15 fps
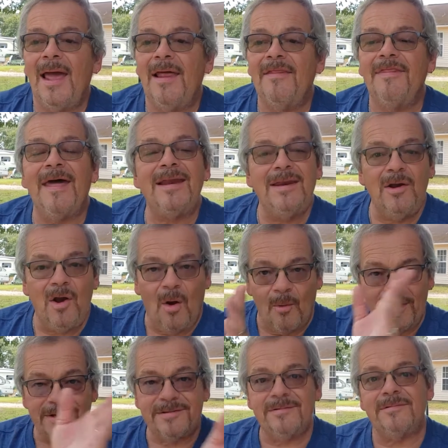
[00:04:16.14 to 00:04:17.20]
Then you go
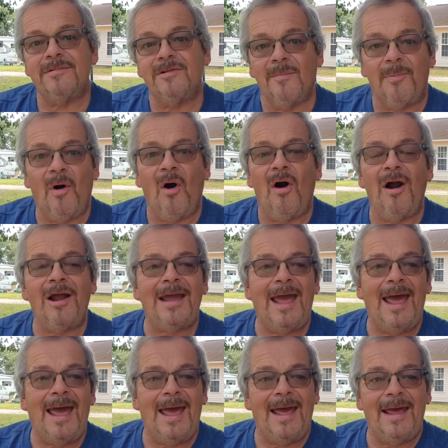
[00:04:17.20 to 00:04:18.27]
in the park,
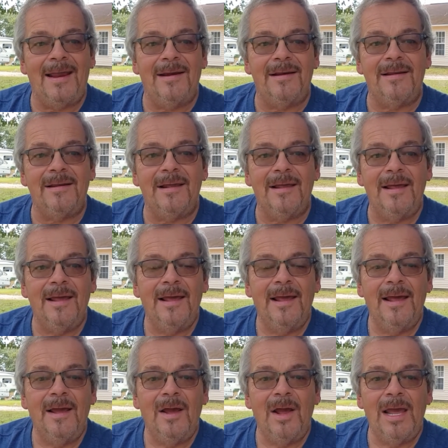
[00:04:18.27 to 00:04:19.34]
and
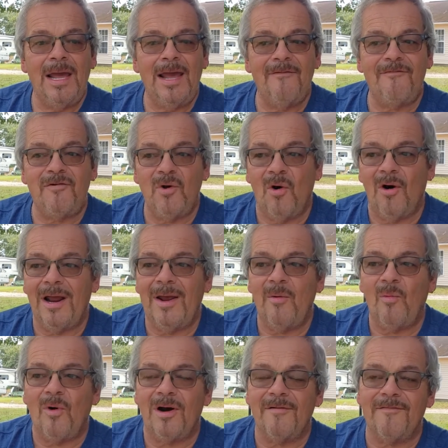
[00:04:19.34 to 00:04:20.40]
if you're
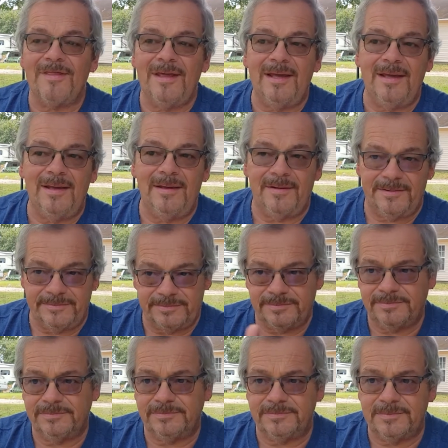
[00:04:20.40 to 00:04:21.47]
in one of the,
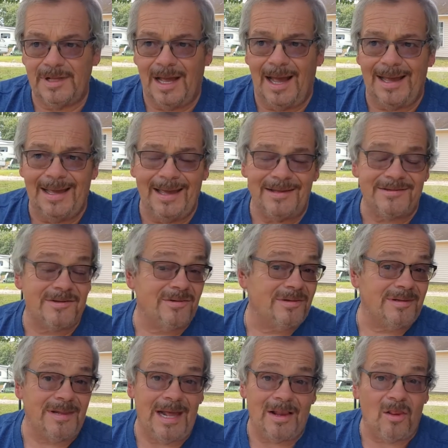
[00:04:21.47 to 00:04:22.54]
I guess,
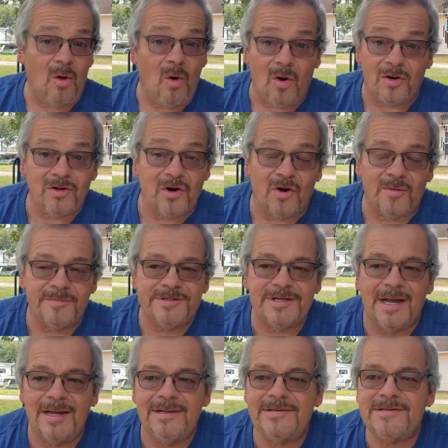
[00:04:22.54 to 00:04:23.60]
their long-term
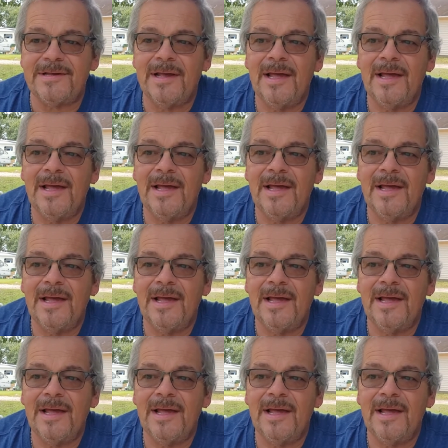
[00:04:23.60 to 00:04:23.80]
sites,